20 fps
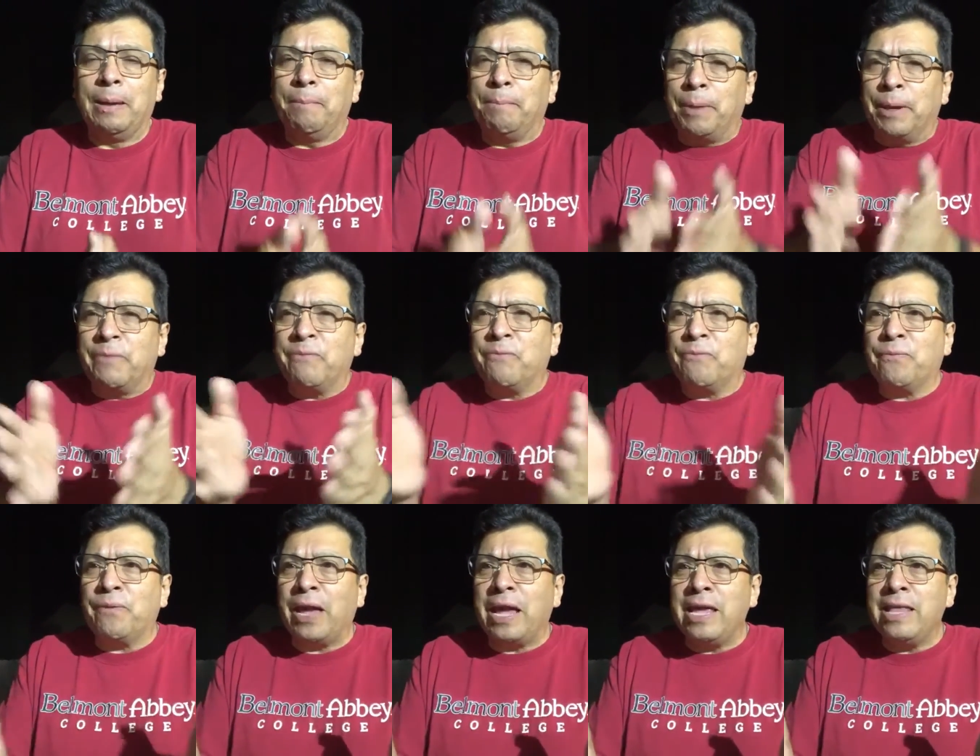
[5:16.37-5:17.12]
But
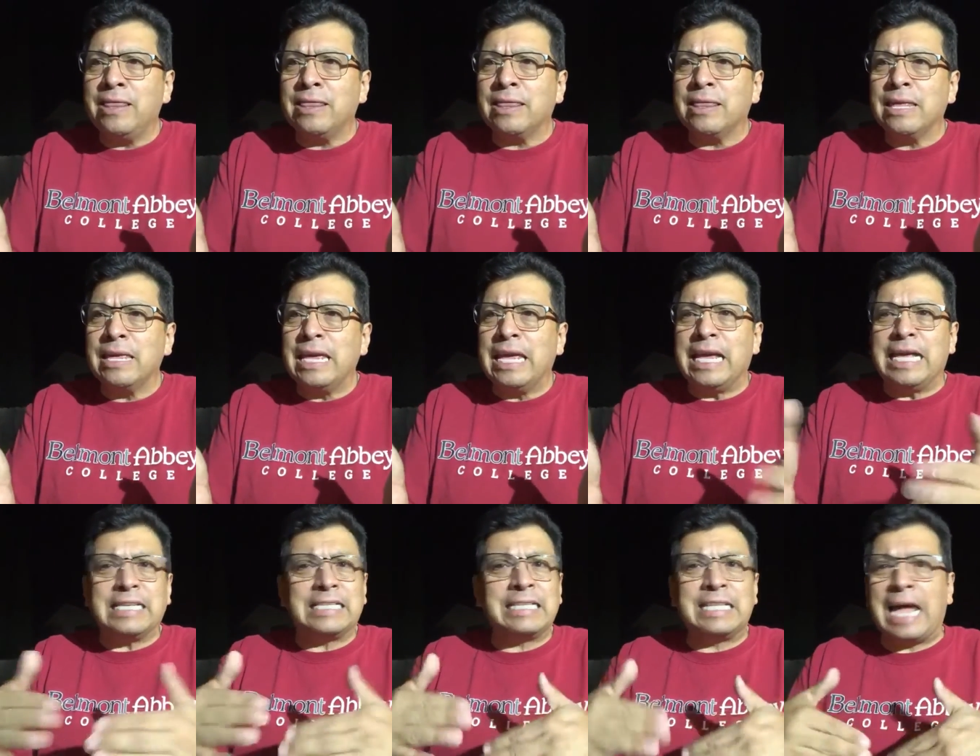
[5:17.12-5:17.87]
faith
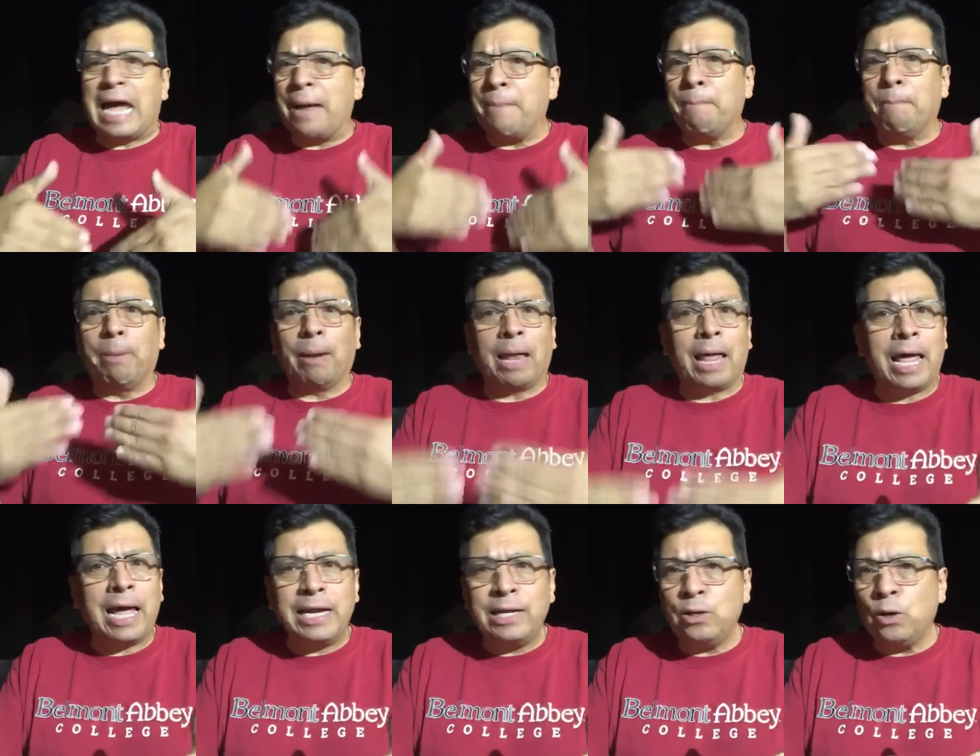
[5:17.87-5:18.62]
is not
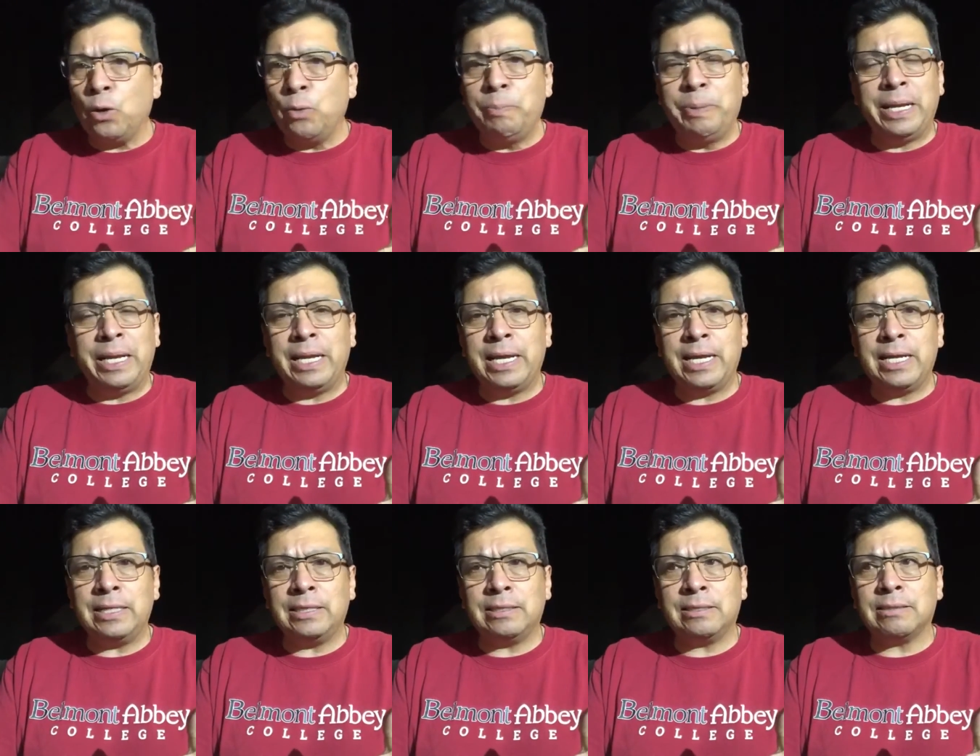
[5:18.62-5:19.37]
blind
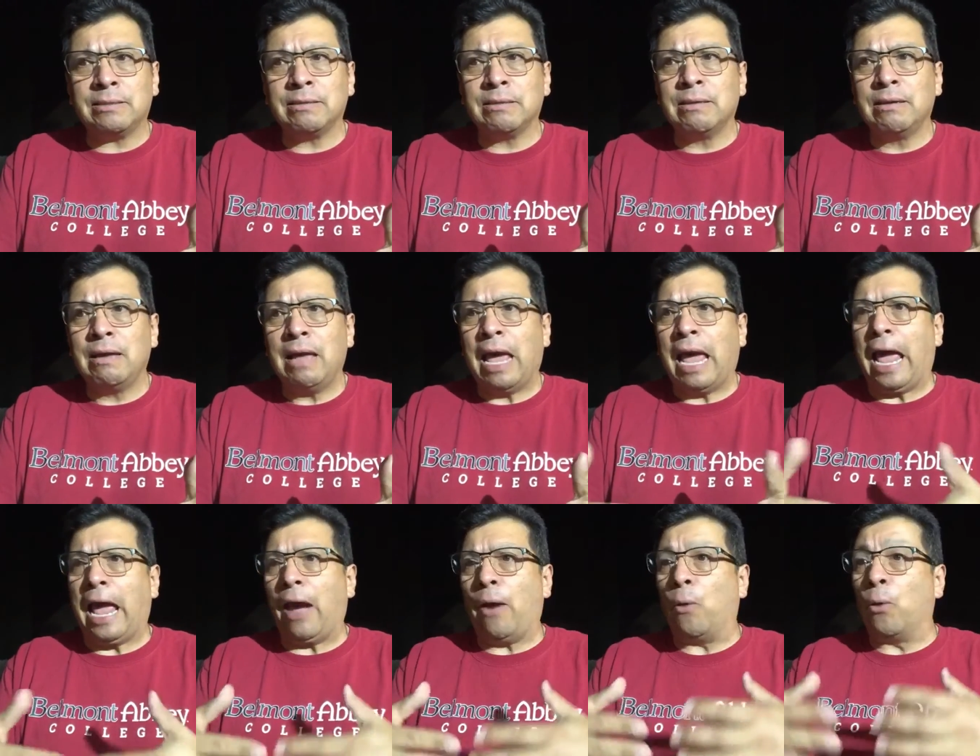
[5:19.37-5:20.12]
obedience
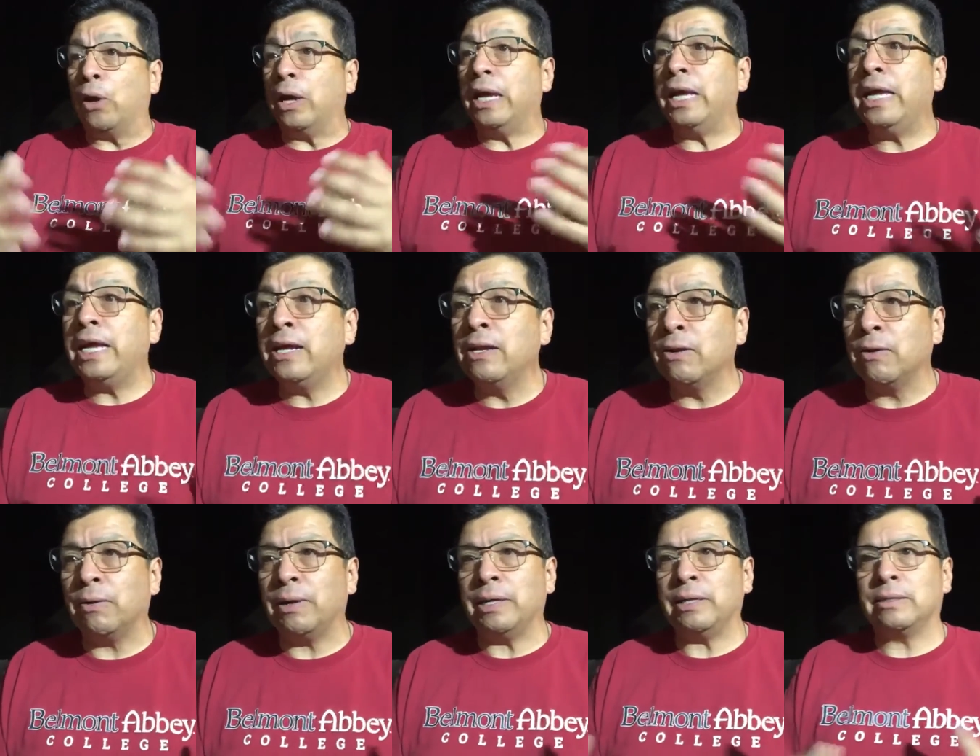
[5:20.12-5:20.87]
or
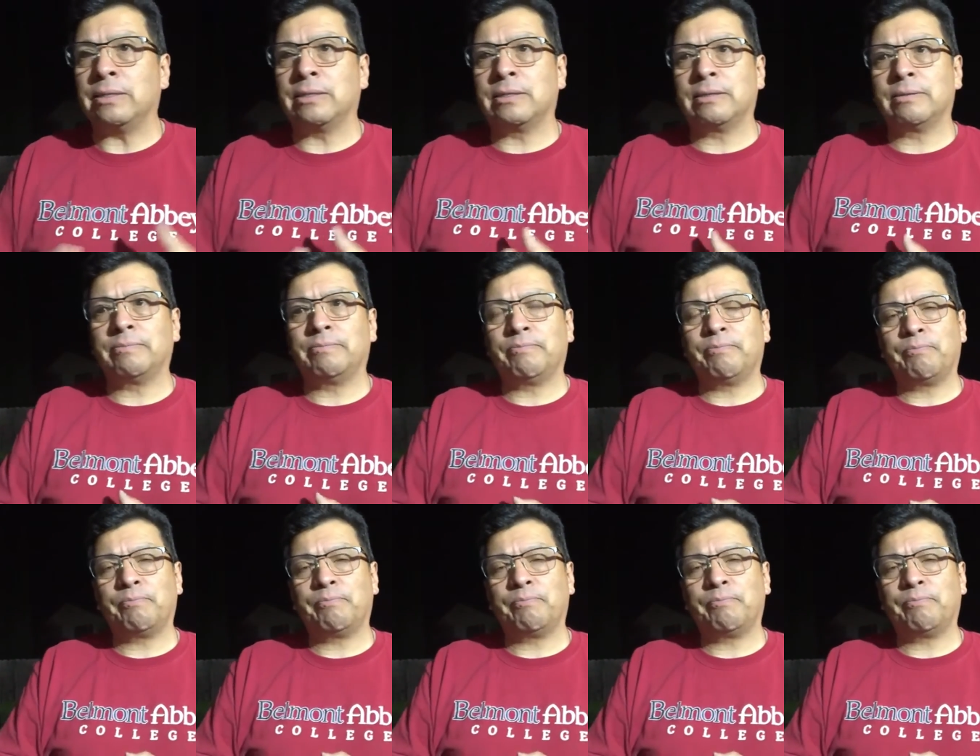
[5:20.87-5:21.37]
ignorance.